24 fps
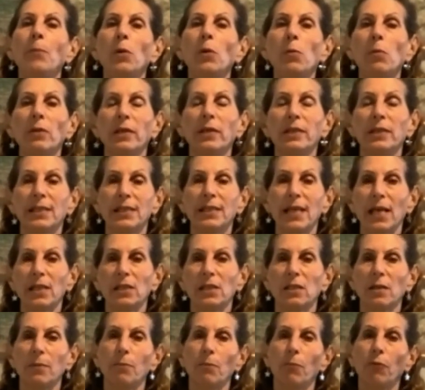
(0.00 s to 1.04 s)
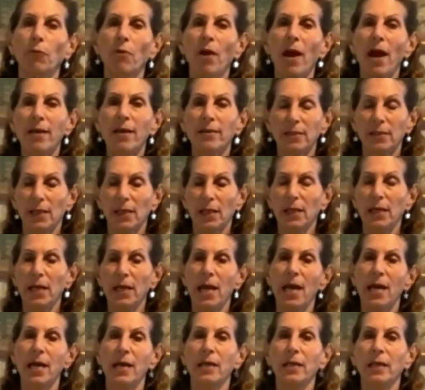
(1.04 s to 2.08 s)
Let's take some breath,
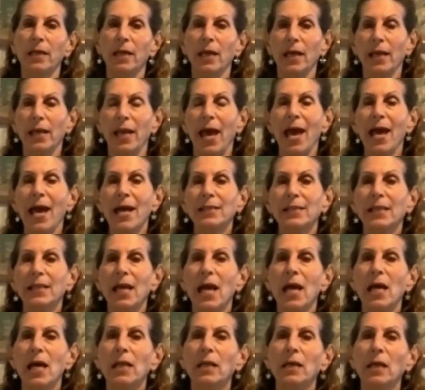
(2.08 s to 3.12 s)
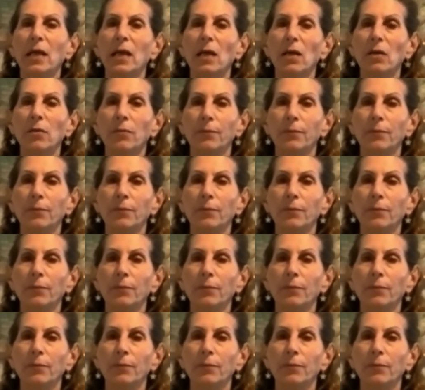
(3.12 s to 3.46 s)
inhaling and exhaling.